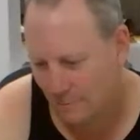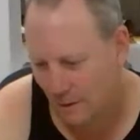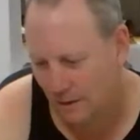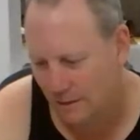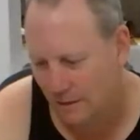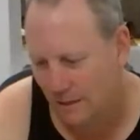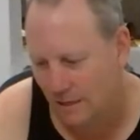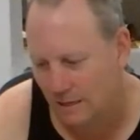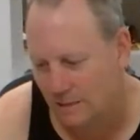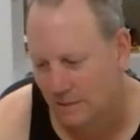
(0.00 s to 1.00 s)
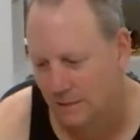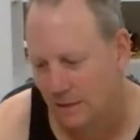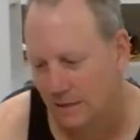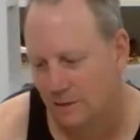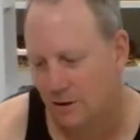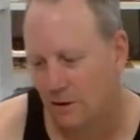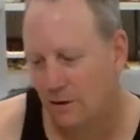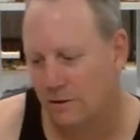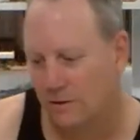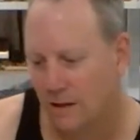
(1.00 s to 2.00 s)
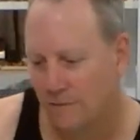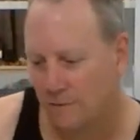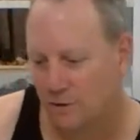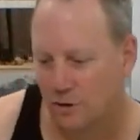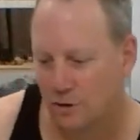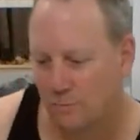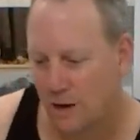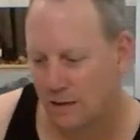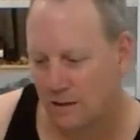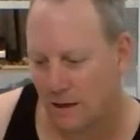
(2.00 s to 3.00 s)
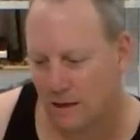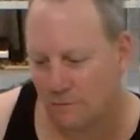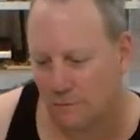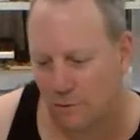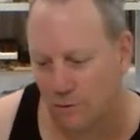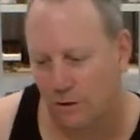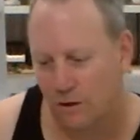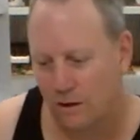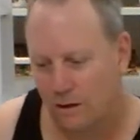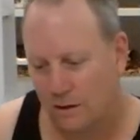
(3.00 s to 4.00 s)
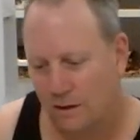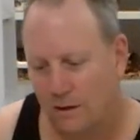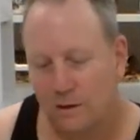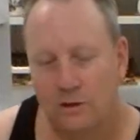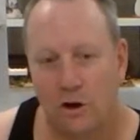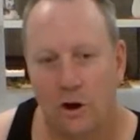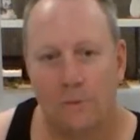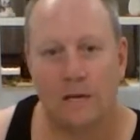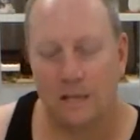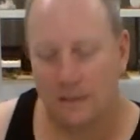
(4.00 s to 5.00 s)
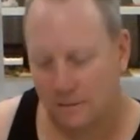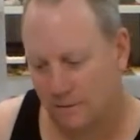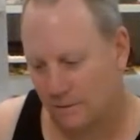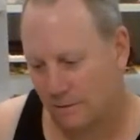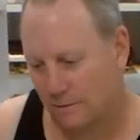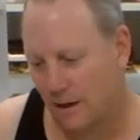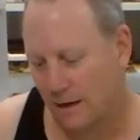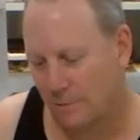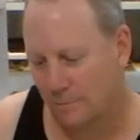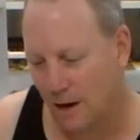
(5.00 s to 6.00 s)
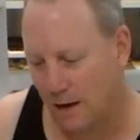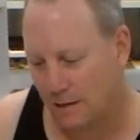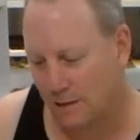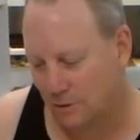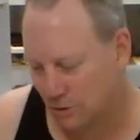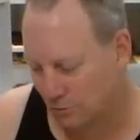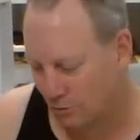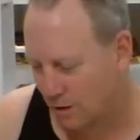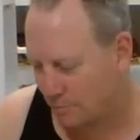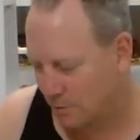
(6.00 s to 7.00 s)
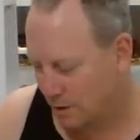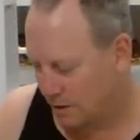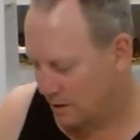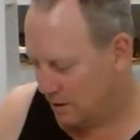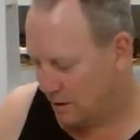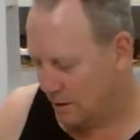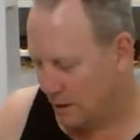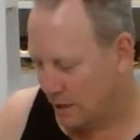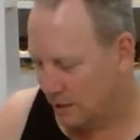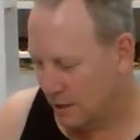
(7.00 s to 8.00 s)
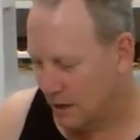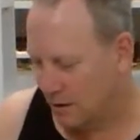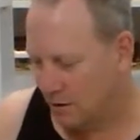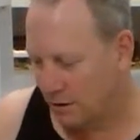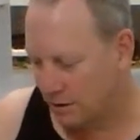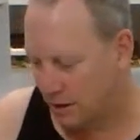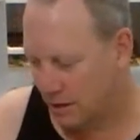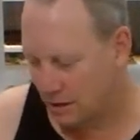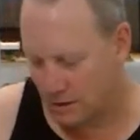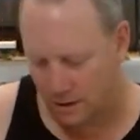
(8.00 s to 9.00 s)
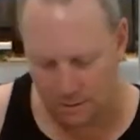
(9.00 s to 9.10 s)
Fact that he's gone. Love you too, mate. Thanks for chiming in, taking part in the stream. And I think